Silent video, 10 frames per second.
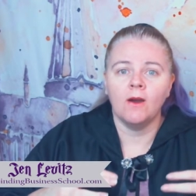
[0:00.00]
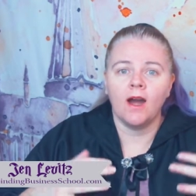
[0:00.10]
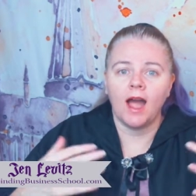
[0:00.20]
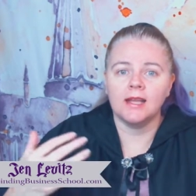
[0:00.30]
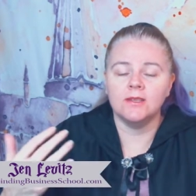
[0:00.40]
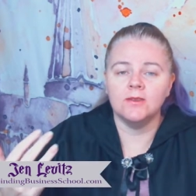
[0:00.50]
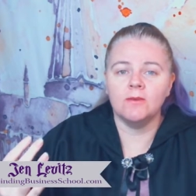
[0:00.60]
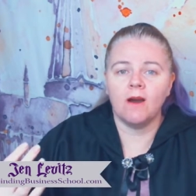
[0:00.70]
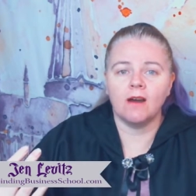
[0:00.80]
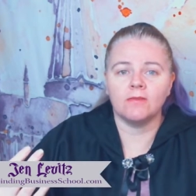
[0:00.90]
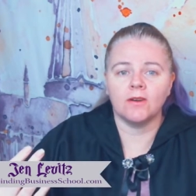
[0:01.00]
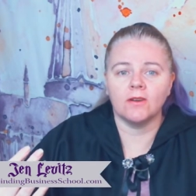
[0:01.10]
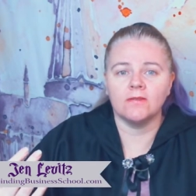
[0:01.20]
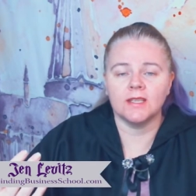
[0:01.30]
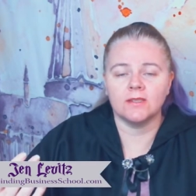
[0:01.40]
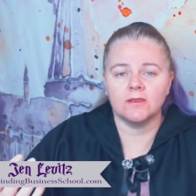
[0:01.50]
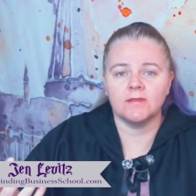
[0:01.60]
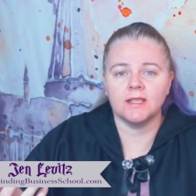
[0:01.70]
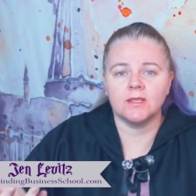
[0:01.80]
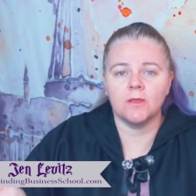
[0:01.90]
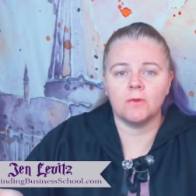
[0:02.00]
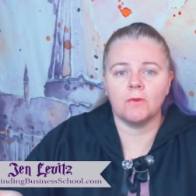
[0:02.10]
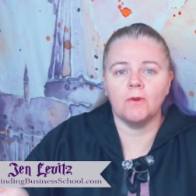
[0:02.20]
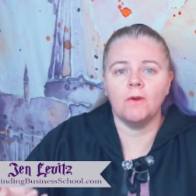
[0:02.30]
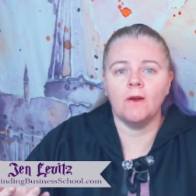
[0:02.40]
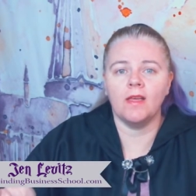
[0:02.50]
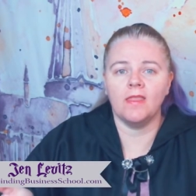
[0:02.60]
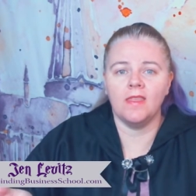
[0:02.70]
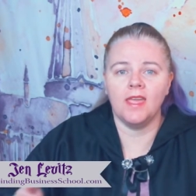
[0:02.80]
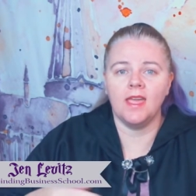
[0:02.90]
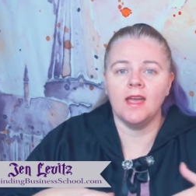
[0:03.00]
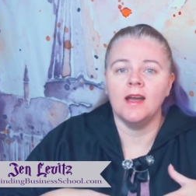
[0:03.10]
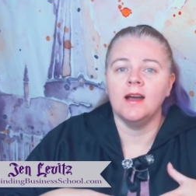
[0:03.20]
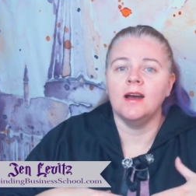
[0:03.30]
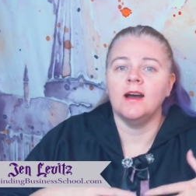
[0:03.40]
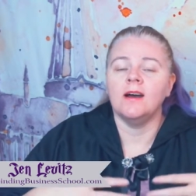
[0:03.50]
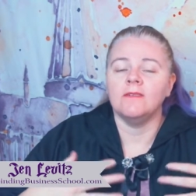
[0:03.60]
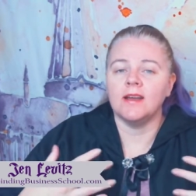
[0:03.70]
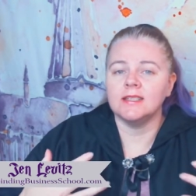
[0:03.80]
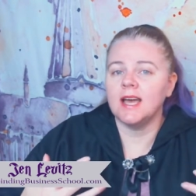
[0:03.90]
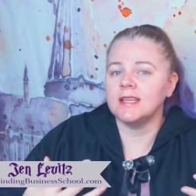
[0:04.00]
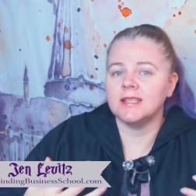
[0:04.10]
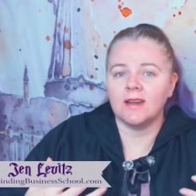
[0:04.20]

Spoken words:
I do offer this service through the fantastic